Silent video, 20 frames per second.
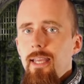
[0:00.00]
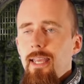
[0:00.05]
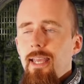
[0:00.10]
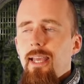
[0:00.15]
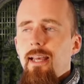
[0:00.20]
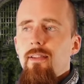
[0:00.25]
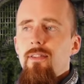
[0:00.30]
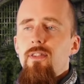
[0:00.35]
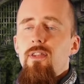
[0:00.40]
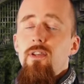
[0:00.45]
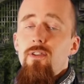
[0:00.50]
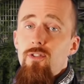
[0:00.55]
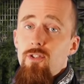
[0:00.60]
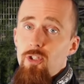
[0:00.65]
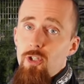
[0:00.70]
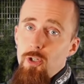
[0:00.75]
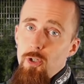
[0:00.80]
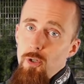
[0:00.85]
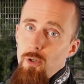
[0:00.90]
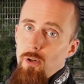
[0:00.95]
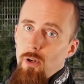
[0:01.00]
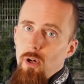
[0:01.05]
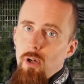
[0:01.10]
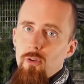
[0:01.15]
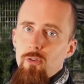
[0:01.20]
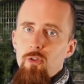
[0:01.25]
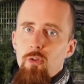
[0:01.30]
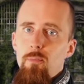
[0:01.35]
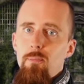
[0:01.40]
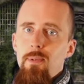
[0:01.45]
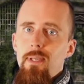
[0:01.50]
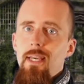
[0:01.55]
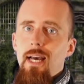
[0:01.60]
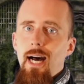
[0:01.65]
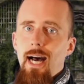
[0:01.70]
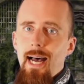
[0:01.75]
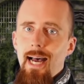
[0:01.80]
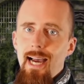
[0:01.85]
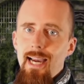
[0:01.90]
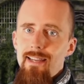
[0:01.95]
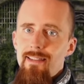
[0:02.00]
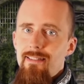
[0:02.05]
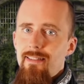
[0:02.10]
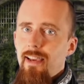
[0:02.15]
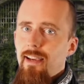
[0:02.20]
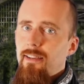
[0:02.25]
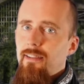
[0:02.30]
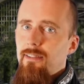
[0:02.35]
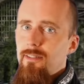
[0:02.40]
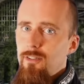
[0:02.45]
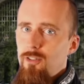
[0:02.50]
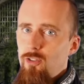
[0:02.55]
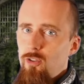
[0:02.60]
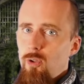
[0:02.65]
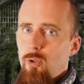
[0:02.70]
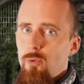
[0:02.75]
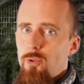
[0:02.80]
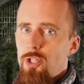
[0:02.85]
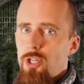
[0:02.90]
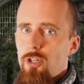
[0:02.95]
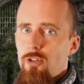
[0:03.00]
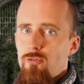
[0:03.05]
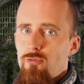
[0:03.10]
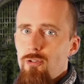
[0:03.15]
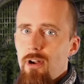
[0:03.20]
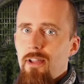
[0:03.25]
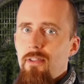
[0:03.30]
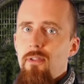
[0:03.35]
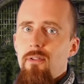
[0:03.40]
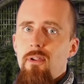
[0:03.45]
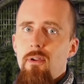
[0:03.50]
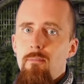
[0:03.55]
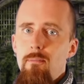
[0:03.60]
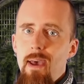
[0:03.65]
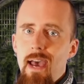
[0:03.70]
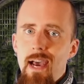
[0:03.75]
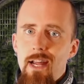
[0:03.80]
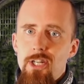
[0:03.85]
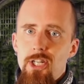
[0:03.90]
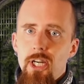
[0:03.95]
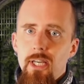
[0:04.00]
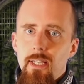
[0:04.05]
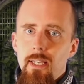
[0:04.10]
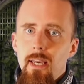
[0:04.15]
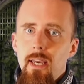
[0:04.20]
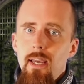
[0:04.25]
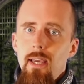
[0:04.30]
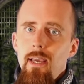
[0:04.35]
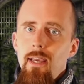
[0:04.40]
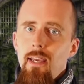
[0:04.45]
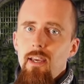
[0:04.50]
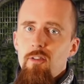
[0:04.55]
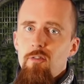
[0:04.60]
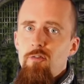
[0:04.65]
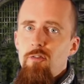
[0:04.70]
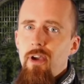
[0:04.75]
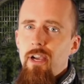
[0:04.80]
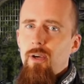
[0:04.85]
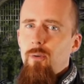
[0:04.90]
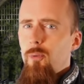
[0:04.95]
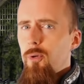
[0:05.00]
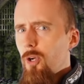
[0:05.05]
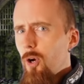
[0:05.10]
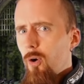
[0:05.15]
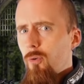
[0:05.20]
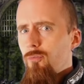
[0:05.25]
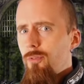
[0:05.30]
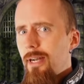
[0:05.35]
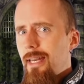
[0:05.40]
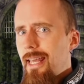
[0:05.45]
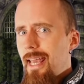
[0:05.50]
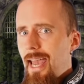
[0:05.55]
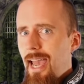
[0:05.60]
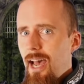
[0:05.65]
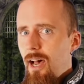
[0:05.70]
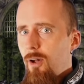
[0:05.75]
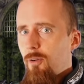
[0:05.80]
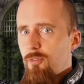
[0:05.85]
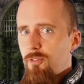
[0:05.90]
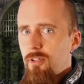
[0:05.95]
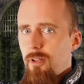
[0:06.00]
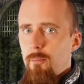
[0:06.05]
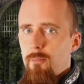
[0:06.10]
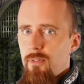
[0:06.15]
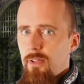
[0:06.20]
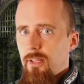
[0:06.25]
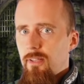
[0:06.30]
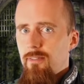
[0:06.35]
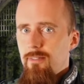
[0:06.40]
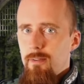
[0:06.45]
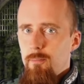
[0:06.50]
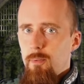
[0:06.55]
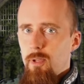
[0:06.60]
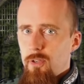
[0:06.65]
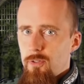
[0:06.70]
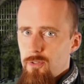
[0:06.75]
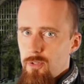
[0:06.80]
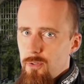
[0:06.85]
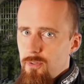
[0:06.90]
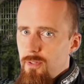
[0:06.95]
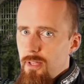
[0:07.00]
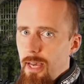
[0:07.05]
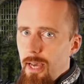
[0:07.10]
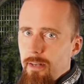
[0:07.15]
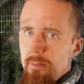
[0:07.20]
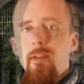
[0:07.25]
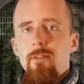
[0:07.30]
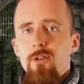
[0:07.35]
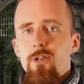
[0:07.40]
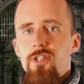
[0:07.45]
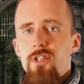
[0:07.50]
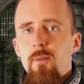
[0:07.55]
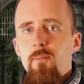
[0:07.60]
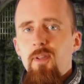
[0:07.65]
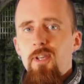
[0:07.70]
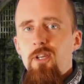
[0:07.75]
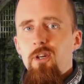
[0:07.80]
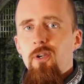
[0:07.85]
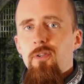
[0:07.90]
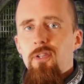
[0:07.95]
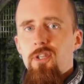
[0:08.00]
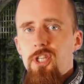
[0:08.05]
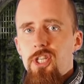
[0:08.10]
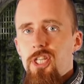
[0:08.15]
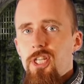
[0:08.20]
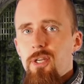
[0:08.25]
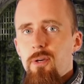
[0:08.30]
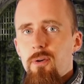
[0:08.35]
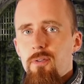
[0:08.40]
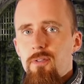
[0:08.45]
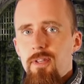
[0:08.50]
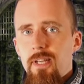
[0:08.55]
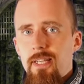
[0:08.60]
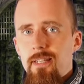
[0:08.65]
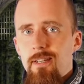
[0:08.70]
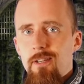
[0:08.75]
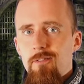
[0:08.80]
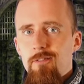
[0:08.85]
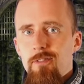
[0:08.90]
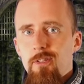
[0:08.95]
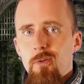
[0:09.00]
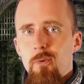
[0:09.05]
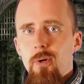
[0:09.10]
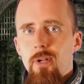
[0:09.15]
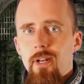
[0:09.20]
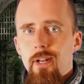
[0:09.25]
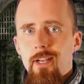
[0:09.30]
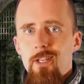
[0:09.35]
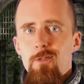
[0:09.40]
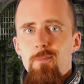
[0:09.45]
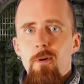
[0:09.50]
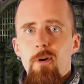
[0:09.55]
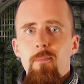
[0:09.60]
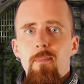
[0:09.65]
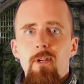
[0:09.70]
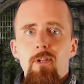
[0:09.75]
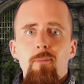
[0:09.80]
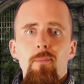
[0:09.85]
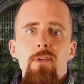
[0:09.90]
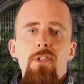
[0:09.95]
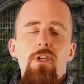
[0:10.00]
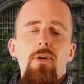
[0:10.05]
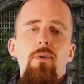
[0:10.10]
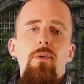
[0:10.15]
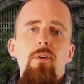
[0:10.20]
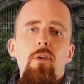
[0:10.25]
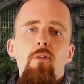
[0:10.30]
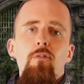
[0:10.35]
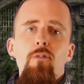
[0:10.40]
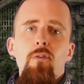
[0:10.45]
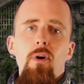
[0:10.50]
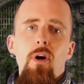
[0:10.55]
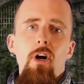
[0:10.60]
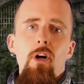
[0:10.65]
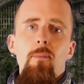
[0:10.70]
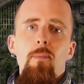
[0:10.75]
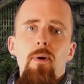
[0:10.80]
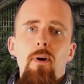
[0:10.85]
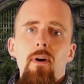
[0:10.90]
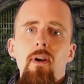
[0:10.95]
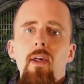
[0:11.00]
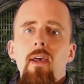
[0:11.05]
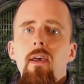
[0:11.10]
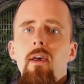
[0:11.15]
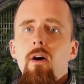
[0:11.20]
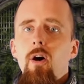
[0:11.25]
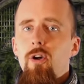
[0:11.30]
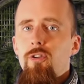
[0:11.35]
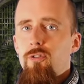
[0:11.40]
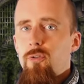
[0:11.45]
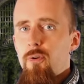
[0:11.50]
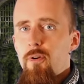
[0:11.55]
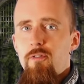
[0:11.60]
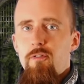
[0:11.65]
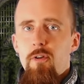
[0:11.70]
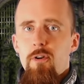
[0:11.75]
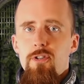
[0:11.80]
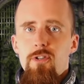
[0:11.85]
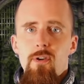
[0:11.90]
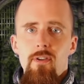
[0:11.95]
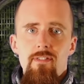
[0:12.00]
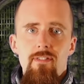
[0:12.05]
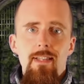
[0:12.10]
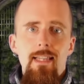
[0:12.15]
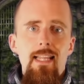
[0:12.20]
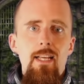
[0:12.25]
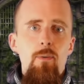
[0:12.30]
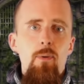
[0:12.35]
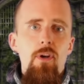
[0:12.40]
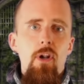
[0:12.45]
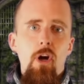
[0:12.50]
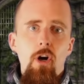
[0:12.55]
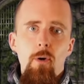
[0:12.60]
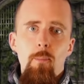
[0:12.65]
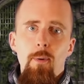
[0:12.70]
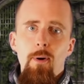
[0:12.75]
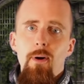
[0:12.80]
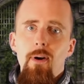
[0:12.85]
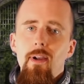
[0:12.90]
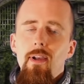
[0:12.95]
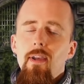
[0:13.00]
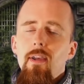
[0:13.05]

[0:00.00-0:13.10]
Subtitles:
And this could also be a high-tech solution rather than magic. In fact, we already have something similar to that. There's something called a sheer thickening fluid, an experimental material for armor, also referred to as liquid armor.